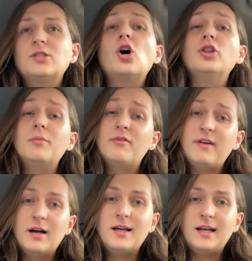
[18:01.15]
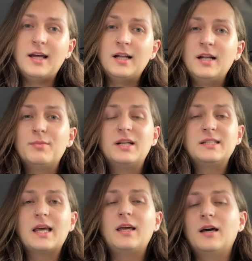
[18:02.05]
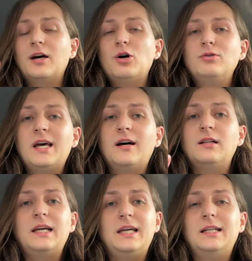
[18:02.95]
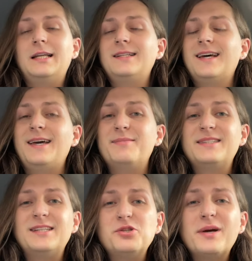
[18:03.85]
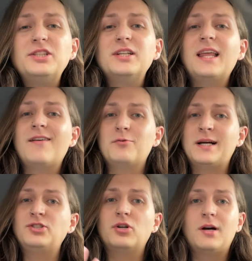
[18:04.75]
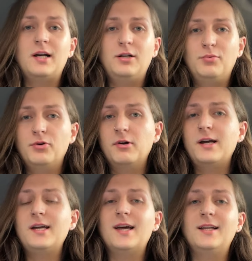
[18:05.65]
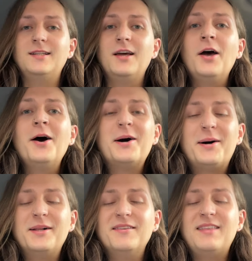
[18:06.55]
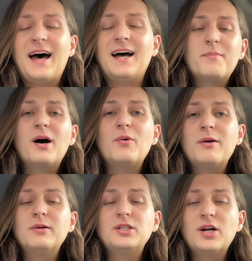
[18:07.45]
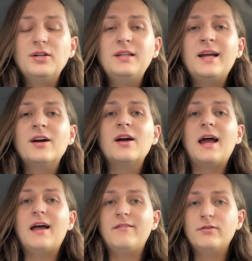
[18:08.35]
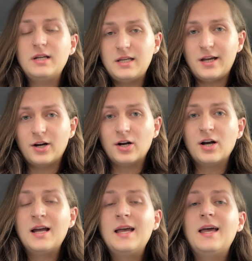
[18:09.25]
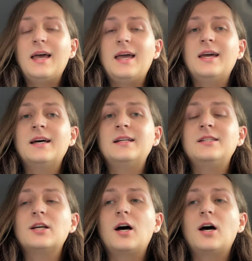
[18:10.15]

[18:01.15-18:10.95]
called the Bavarian Inn, but it's like a hotel inn type situation. They have a restaurant and a brewery and all of that. But we return there every year and